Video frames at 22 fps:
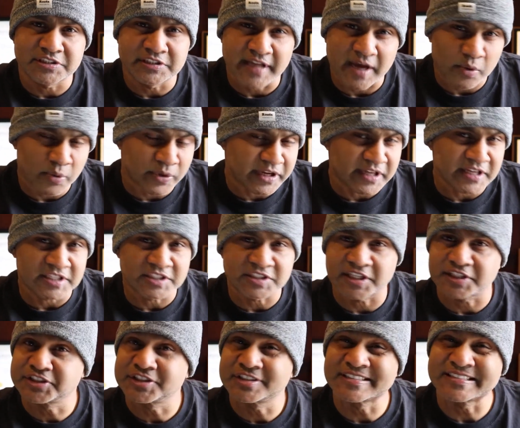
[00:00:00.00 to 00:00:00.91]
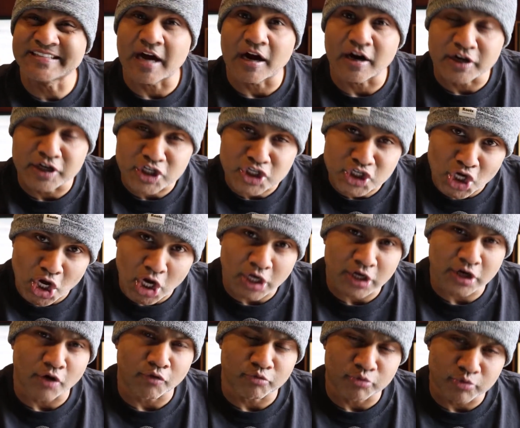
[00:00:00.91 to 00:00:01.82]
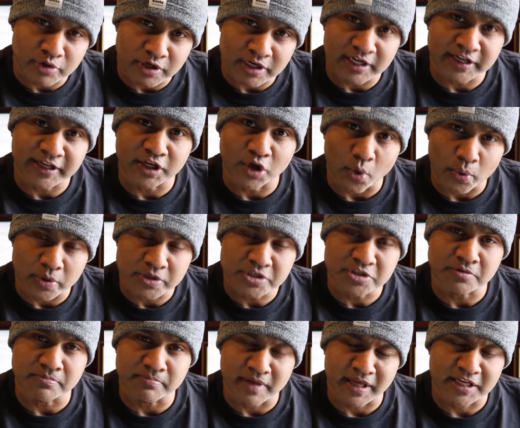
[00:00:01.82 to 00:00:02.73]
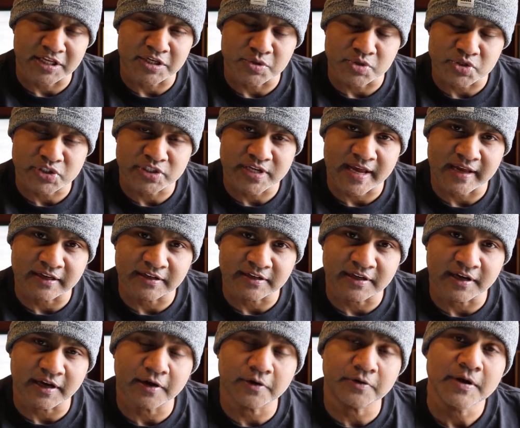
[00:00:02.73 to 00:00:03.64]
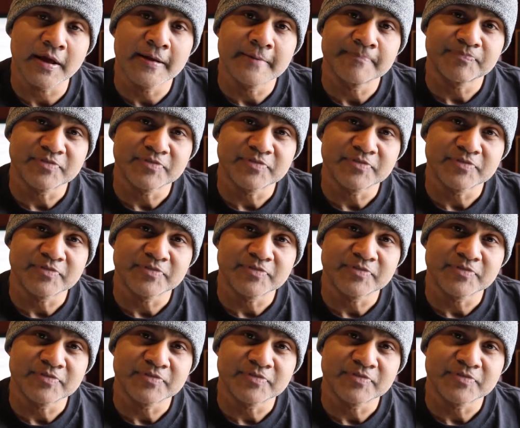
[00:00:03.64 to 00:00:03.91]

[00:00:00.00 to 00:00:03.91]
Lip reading: networking sessions are not really going to make you stand out.